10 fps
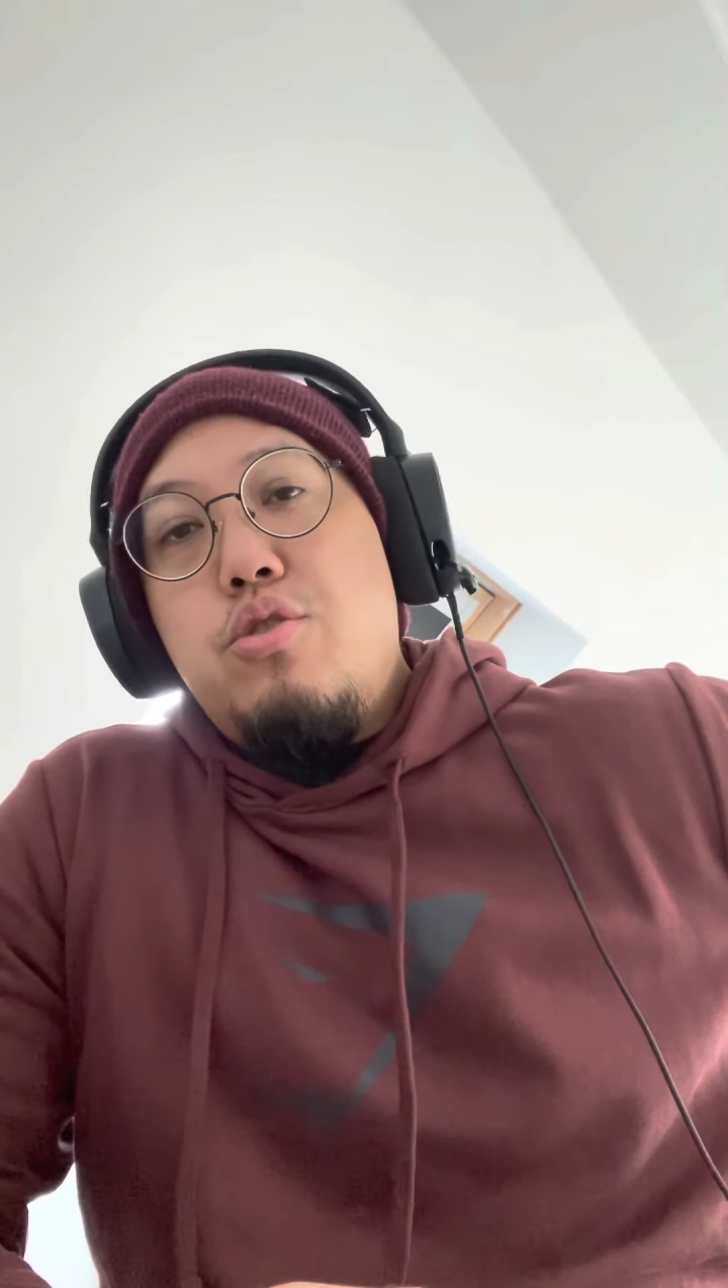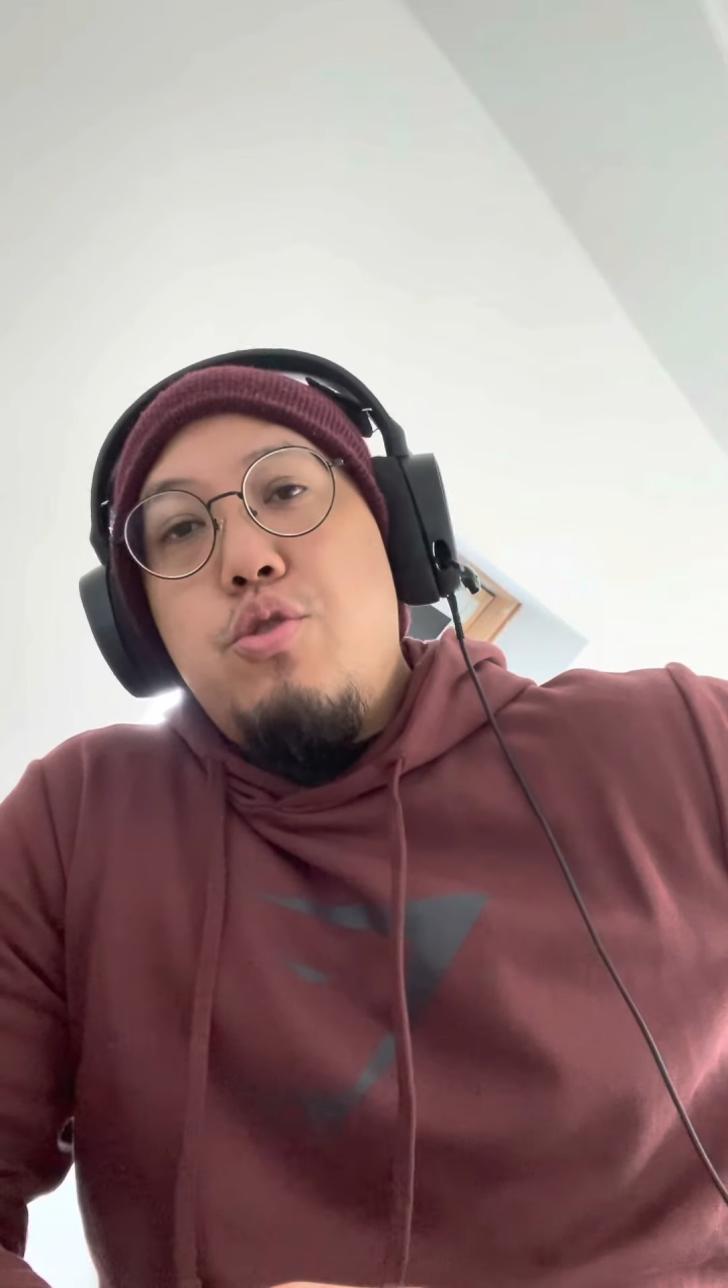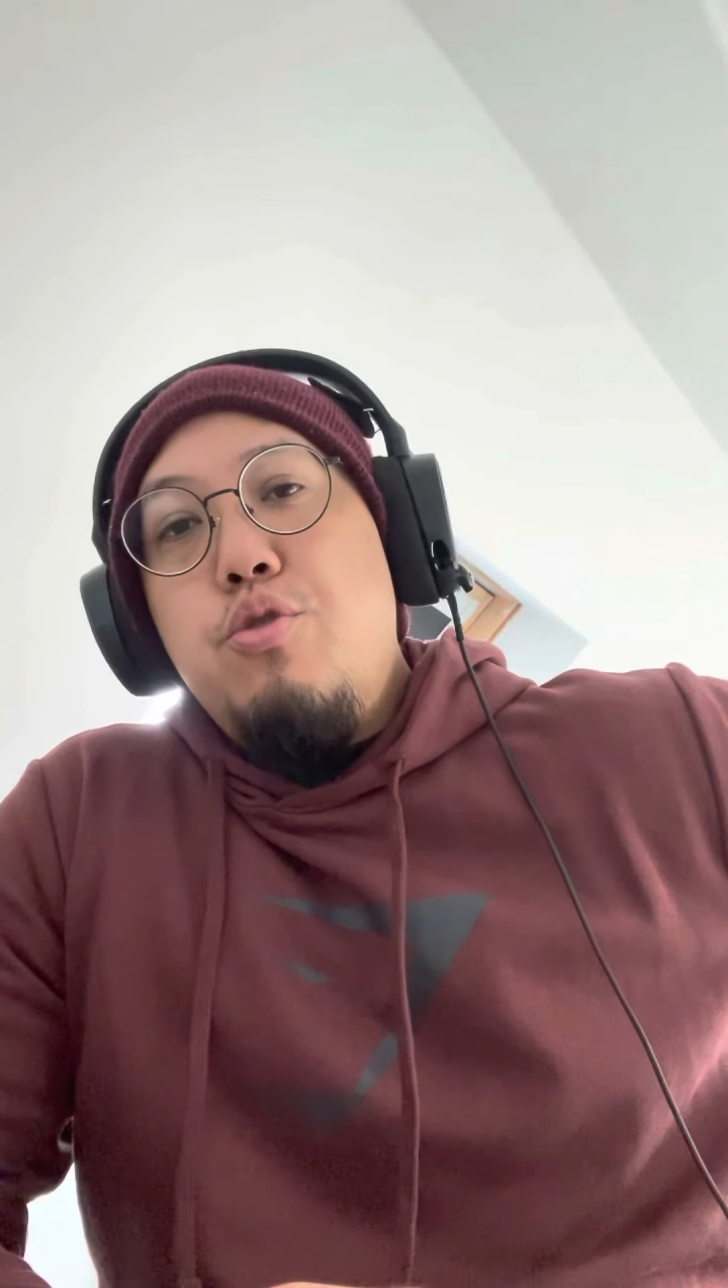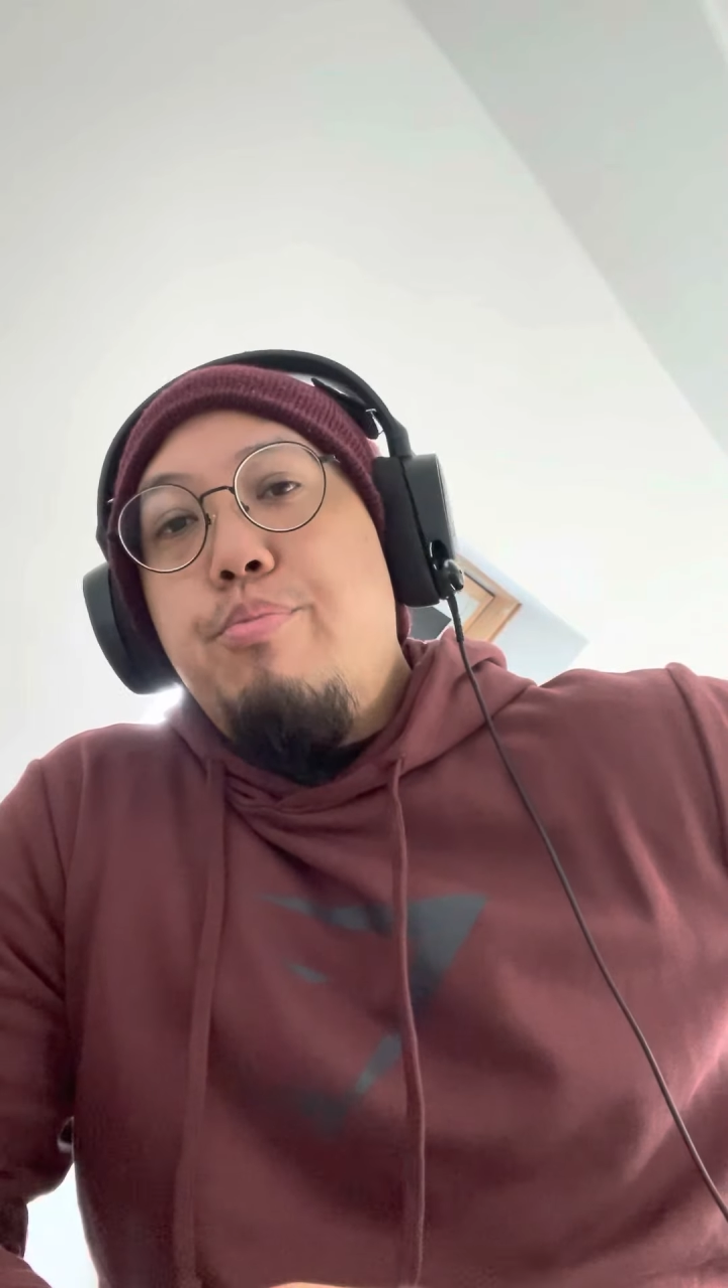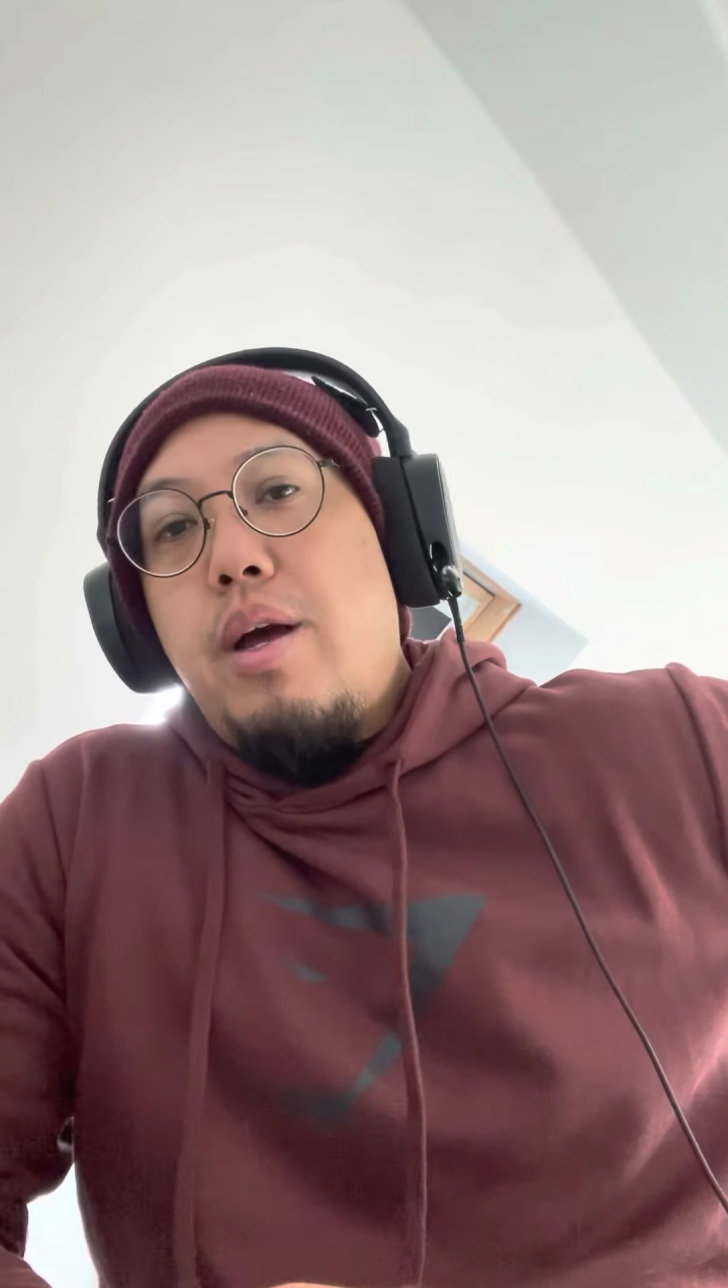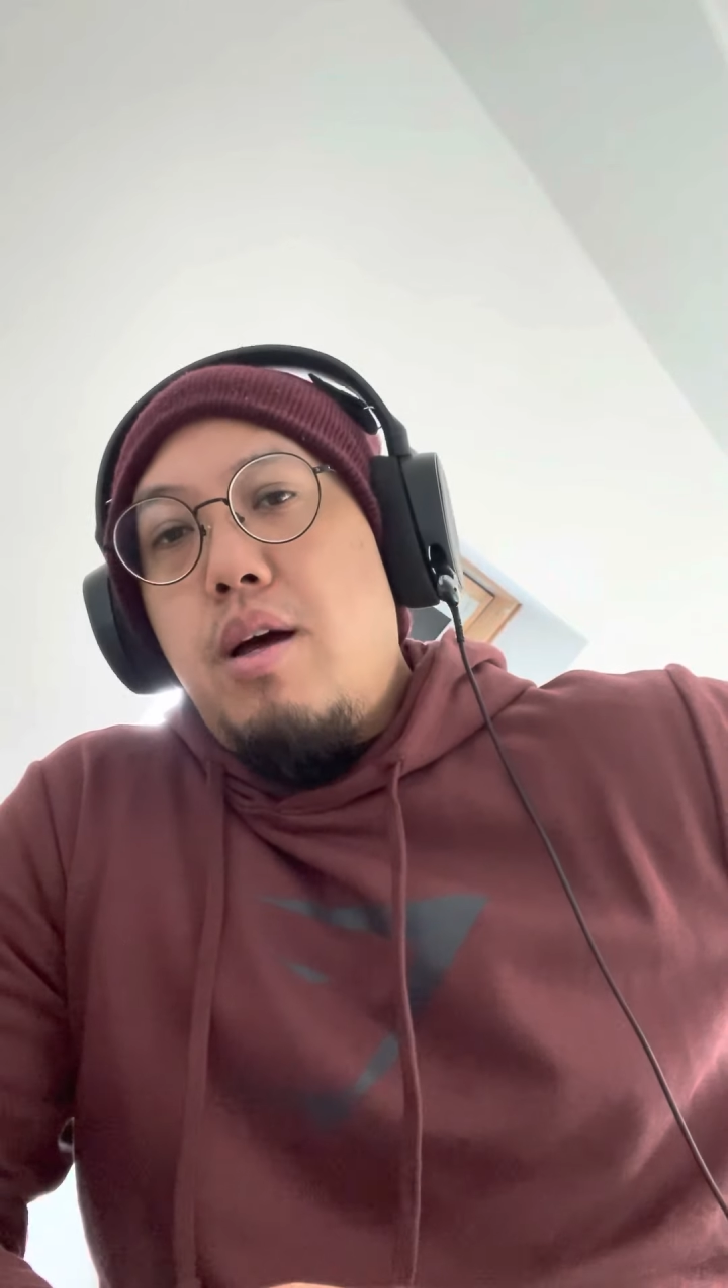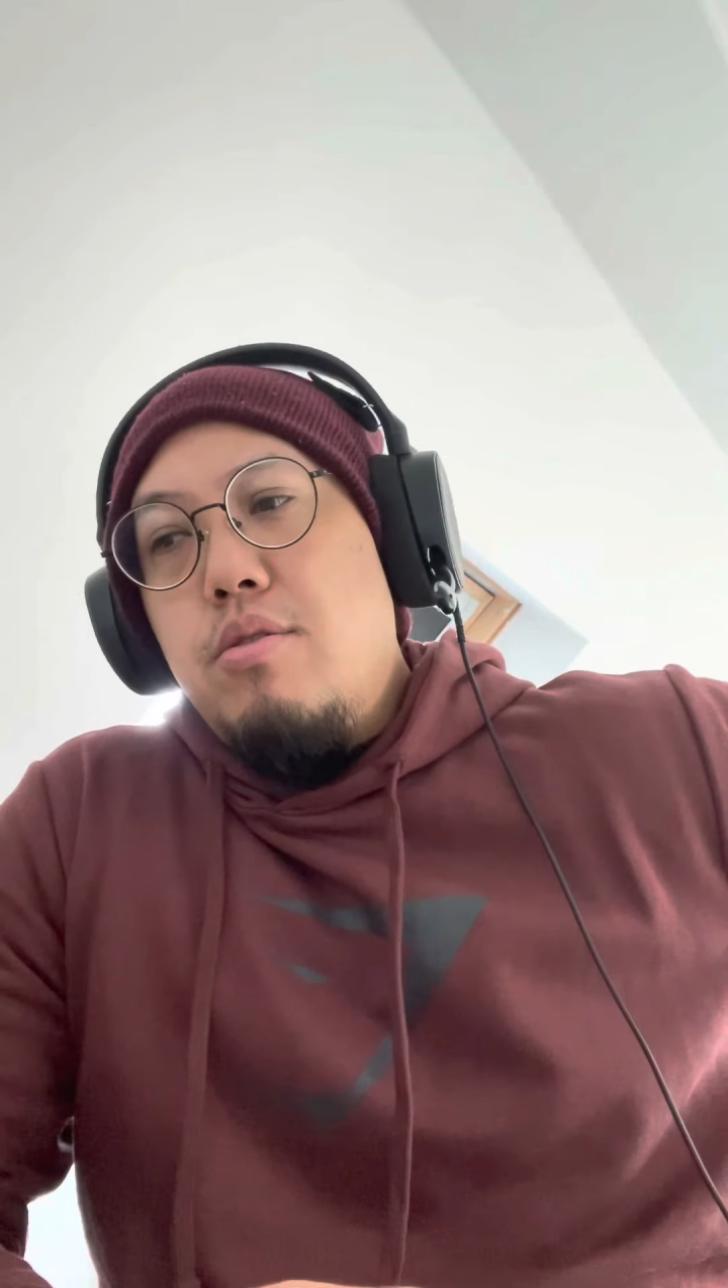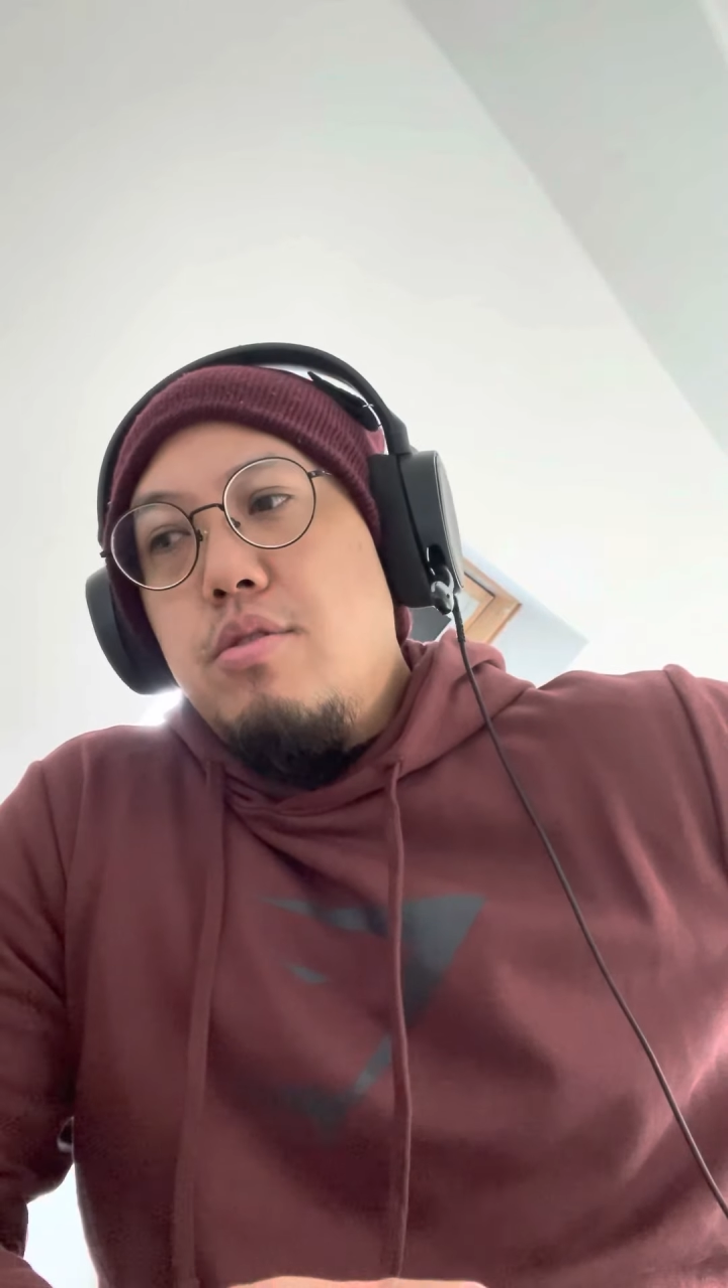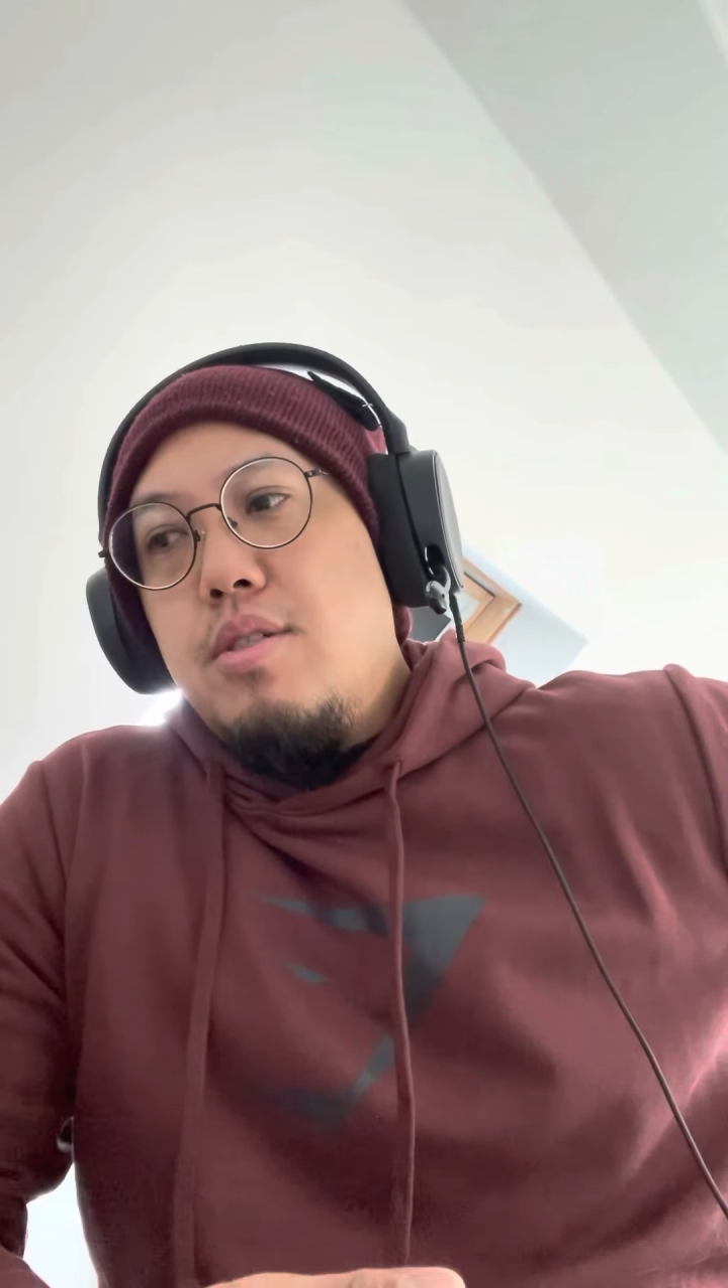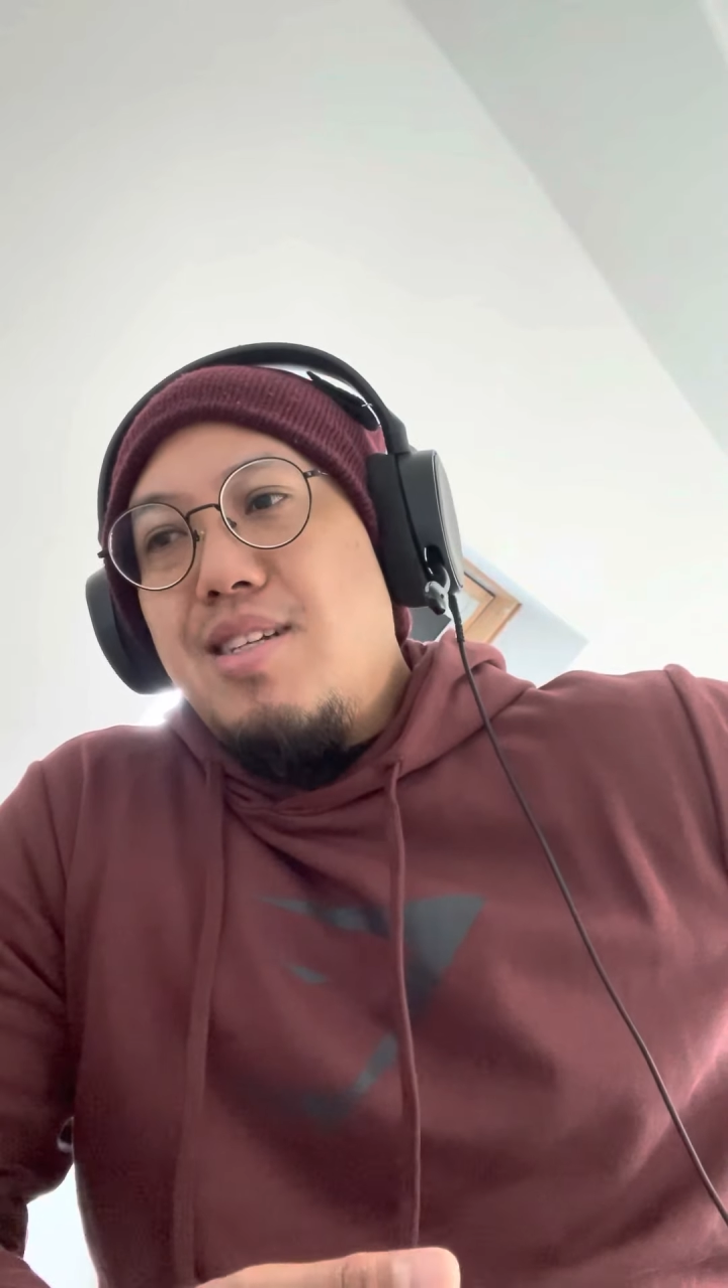2
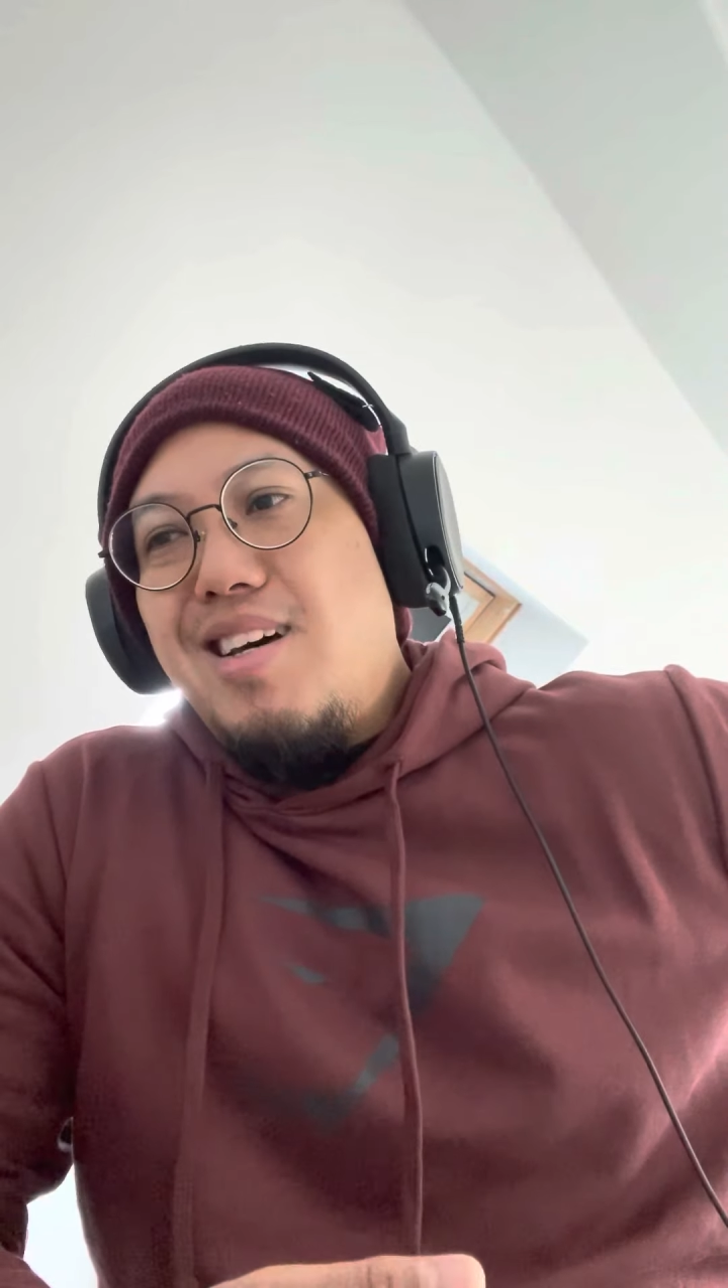pounds